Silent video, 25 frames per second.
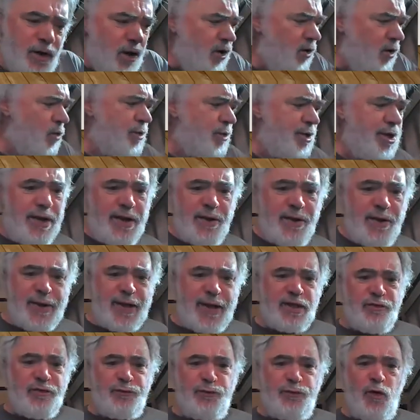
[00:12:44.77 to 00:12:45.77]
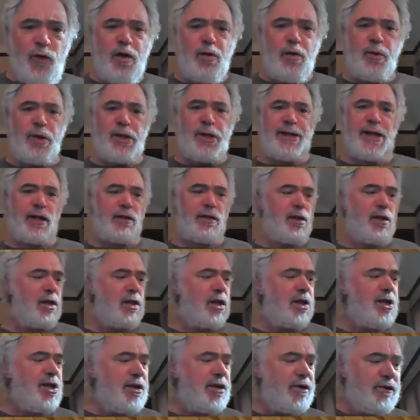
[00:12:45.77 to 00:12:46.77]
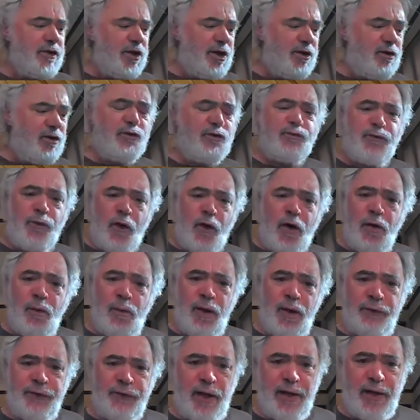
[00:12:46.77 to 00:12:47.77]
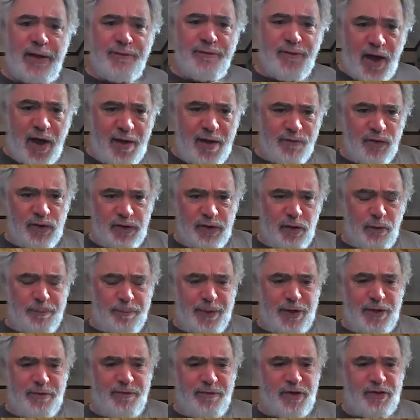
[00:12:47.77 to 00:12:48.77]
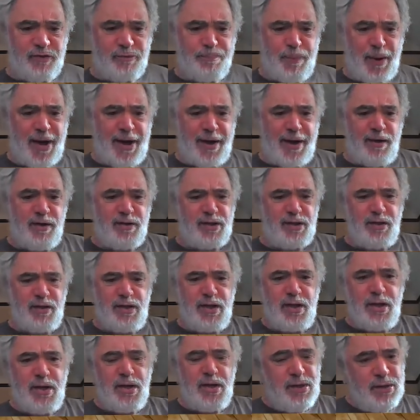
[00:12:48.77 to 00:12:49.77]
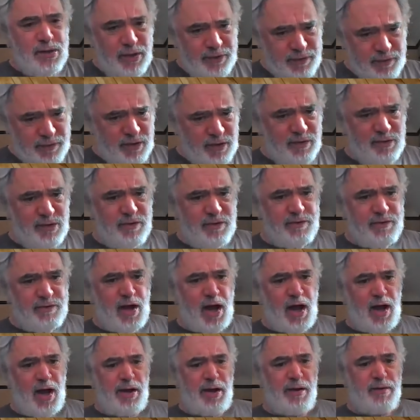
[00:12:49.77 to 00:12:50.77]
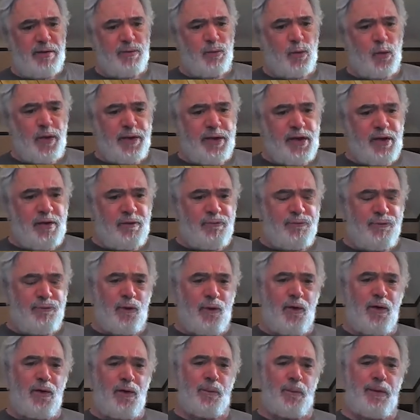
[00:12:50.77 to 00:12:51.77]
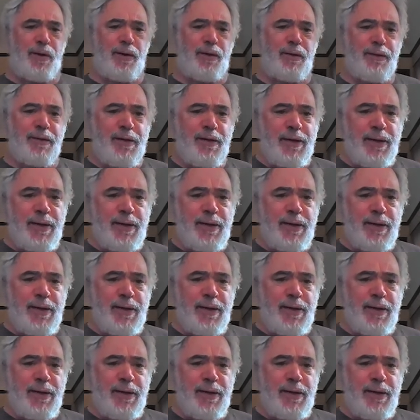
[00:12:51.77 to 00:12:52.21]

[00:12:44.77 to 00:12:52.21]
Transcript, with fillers: Oh, and, and we get to Folwell now. Here, here's Folwell now. I, I have a little bit of his bio. Listen to this guy, William Folwell.